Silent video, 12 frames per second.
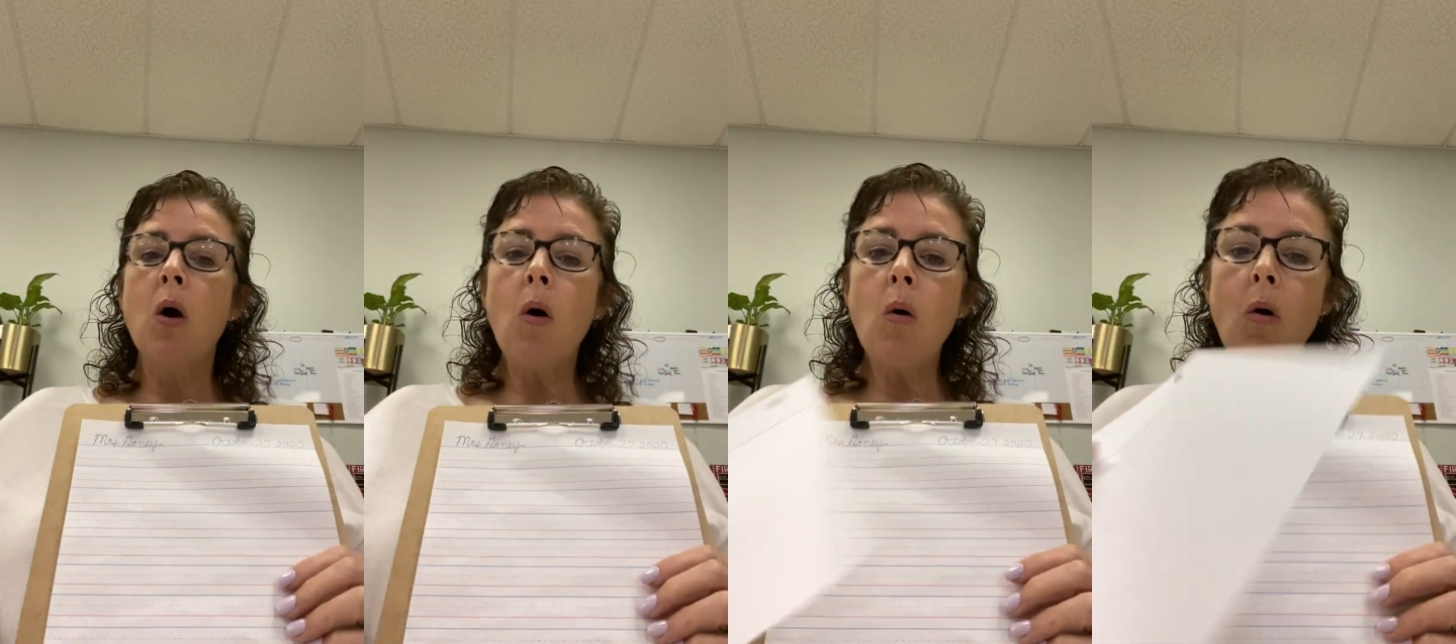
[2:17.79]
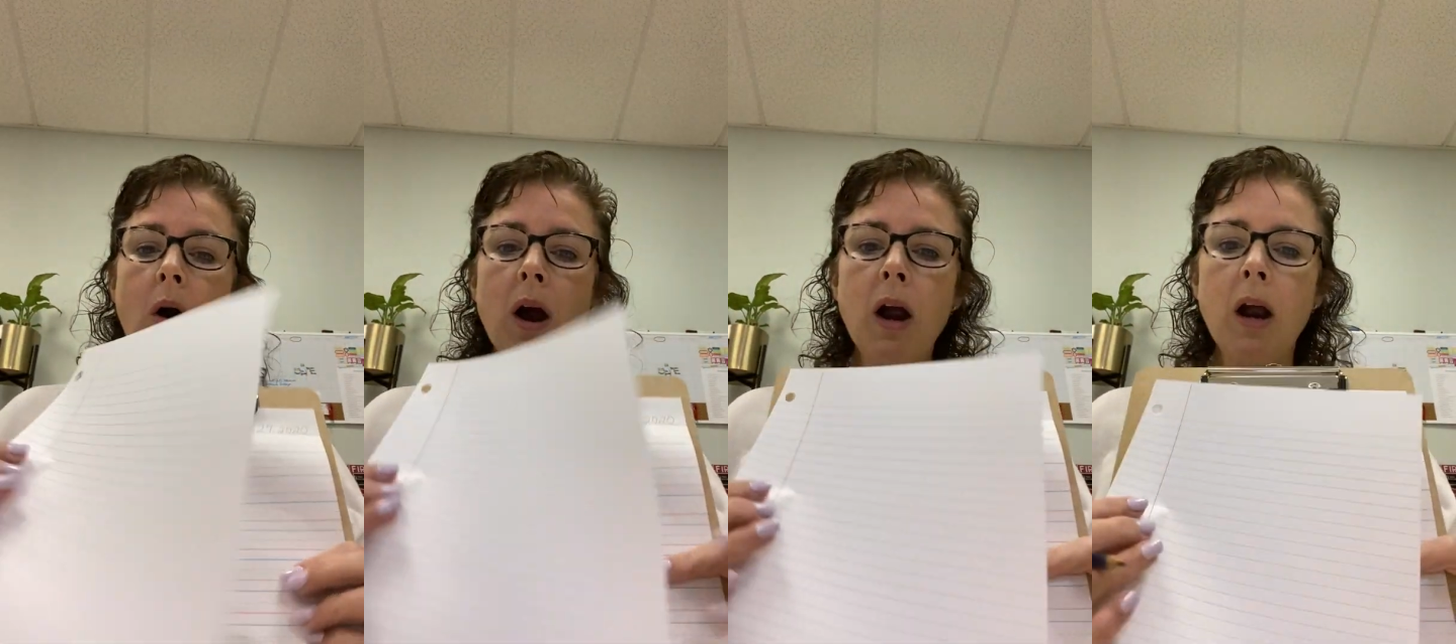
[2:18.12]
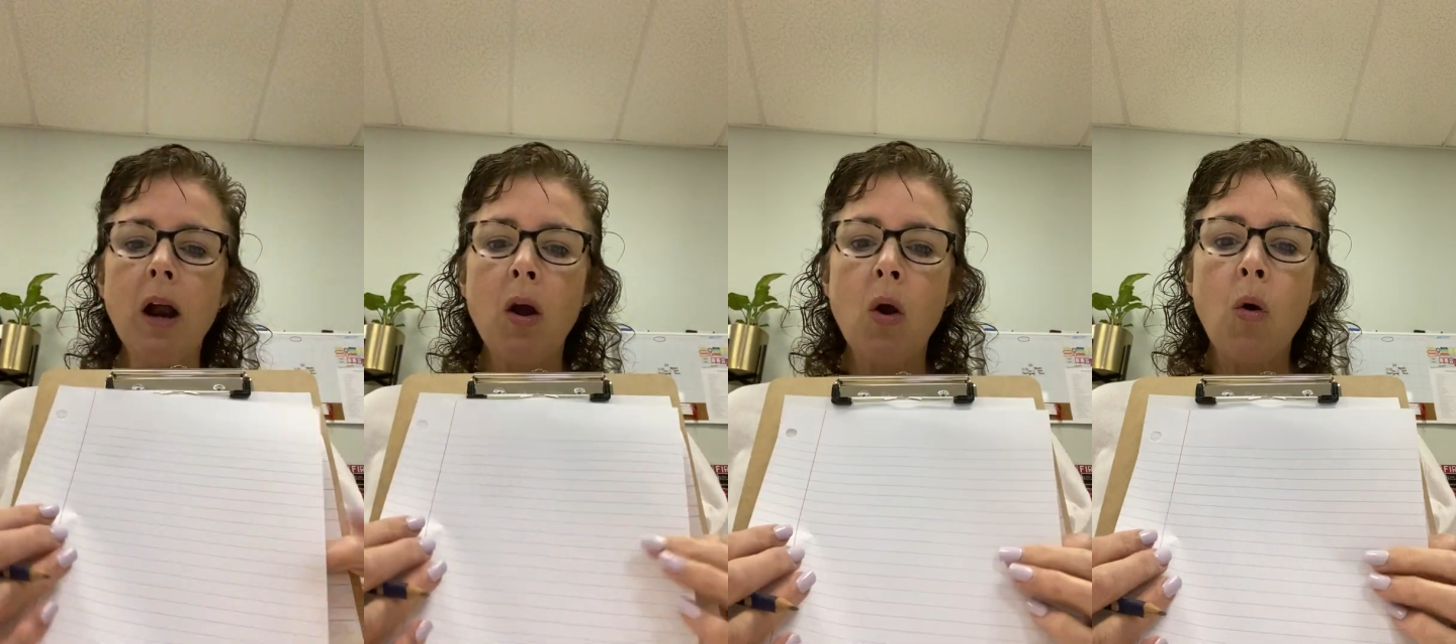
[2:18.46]

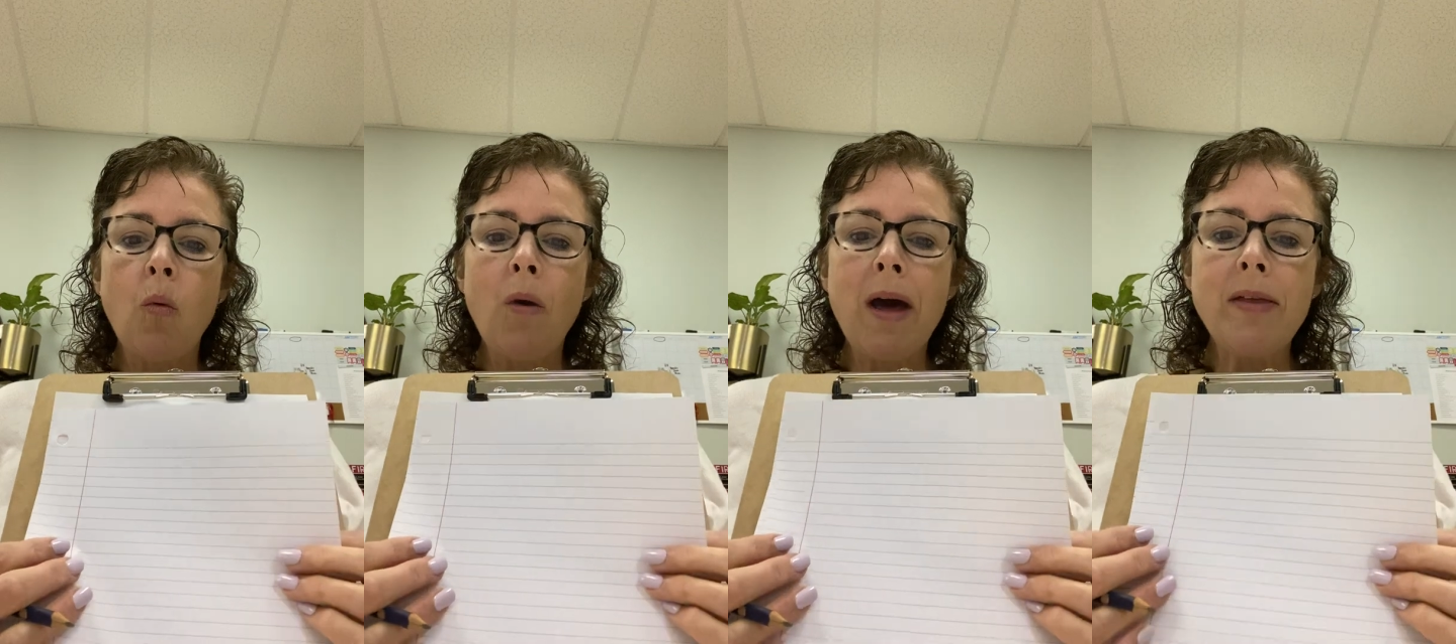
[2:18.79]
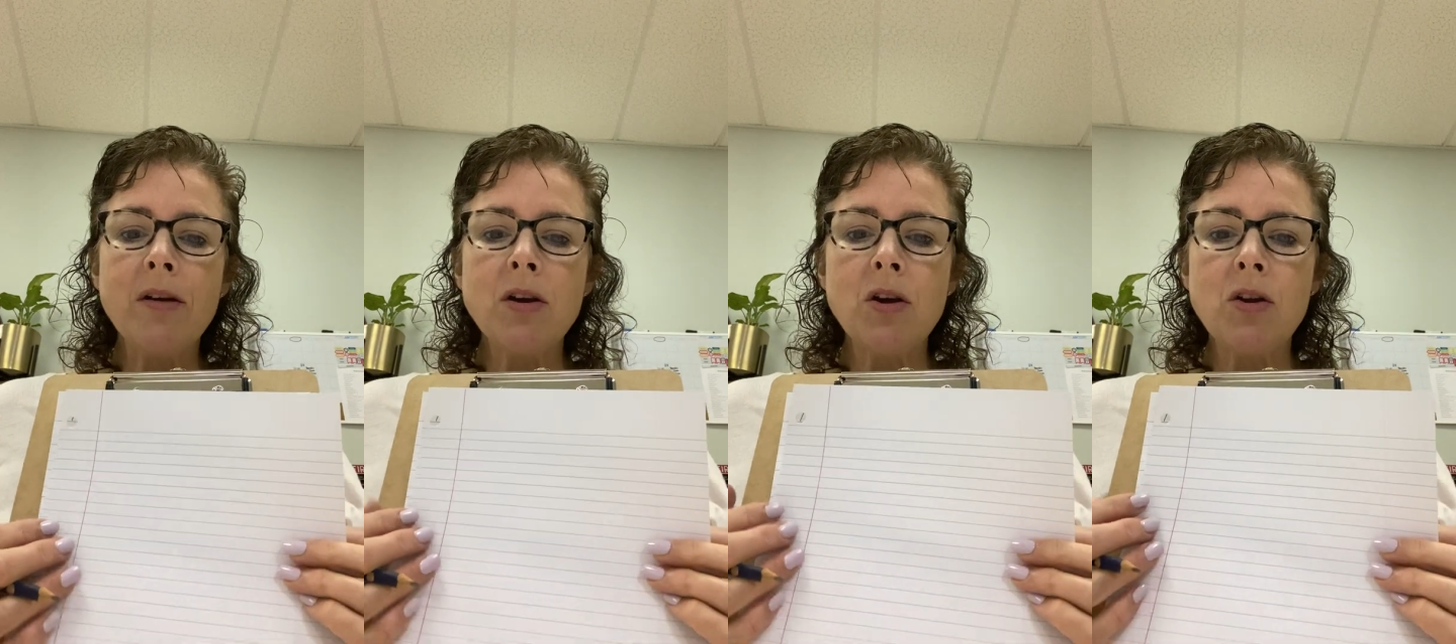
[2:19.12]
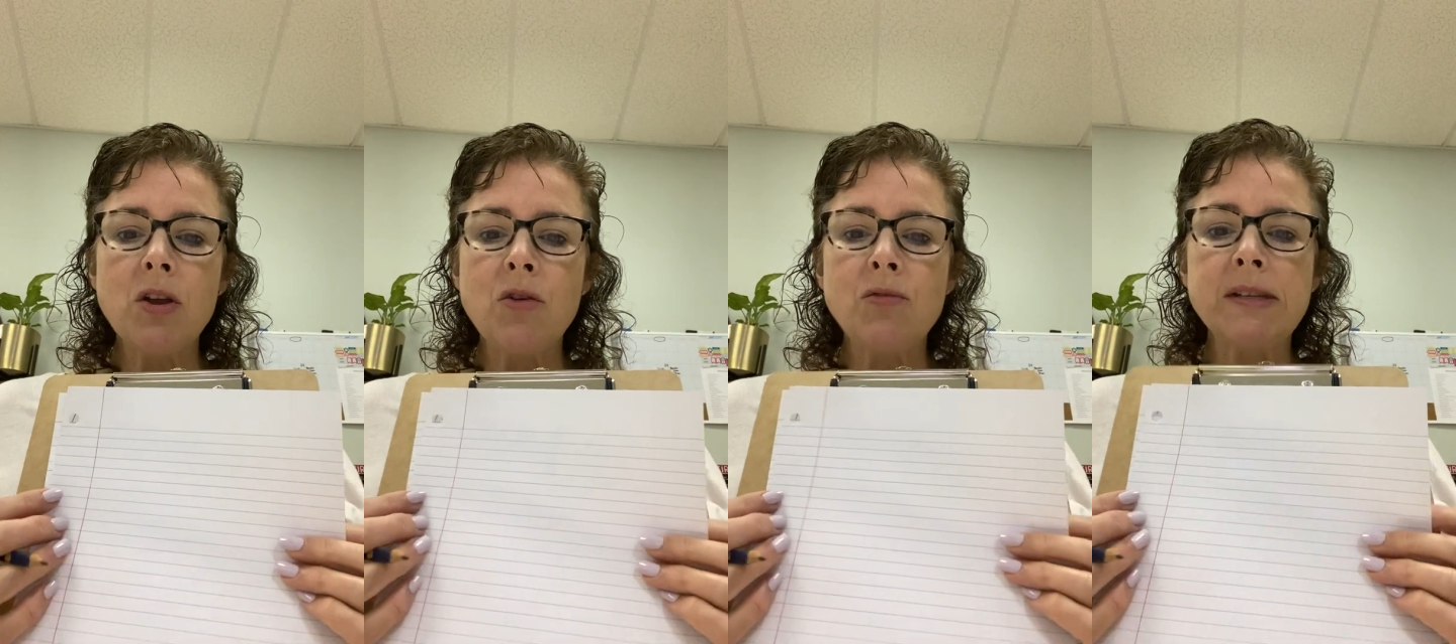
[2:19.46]
or whether you're
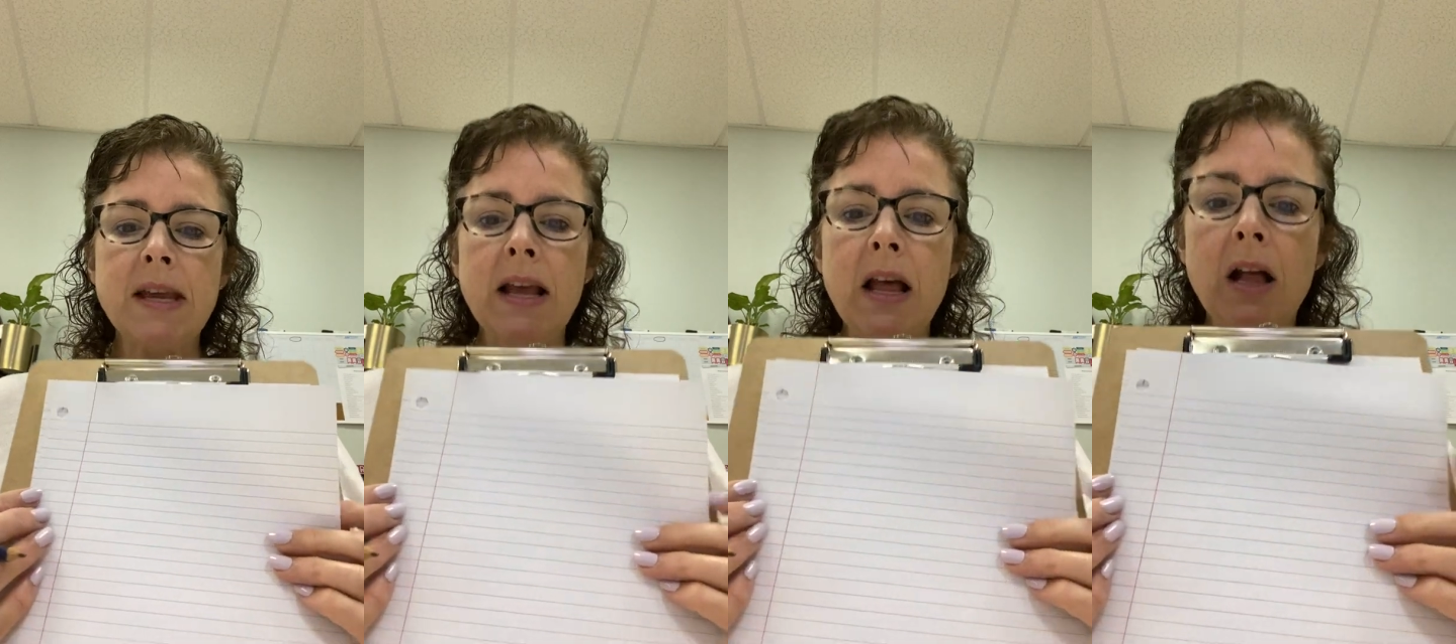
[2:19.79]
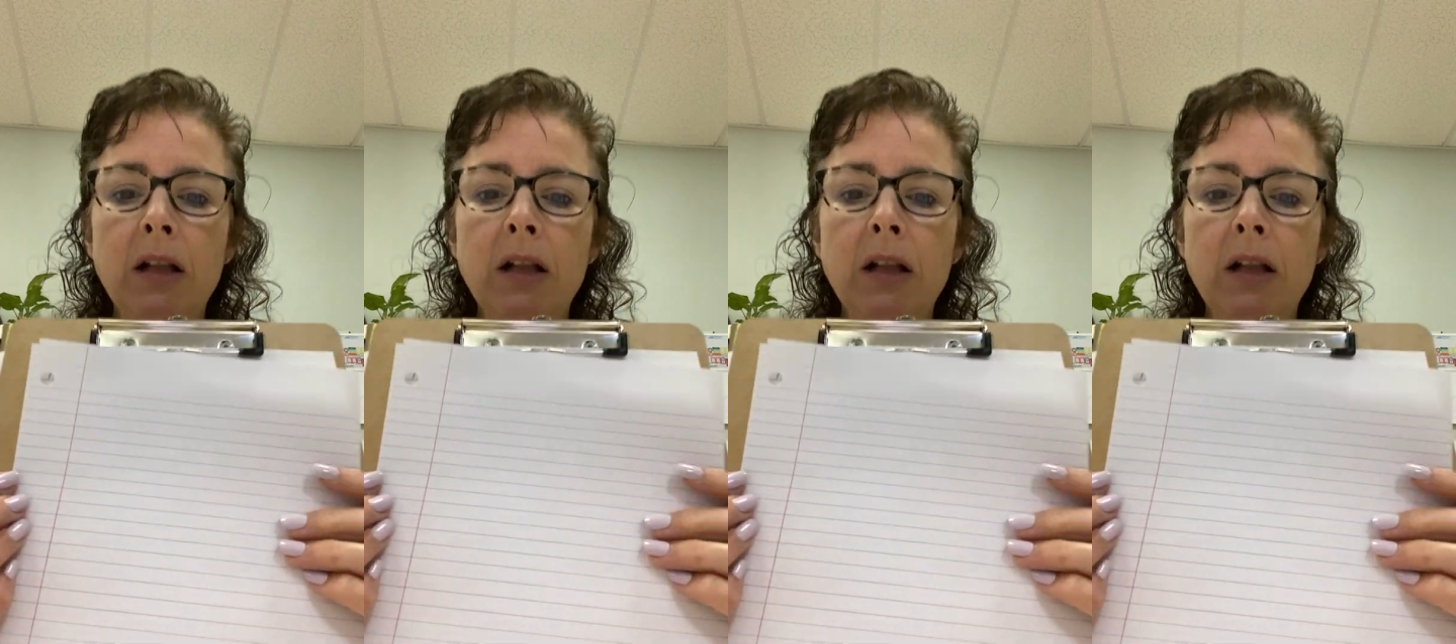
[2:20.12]
using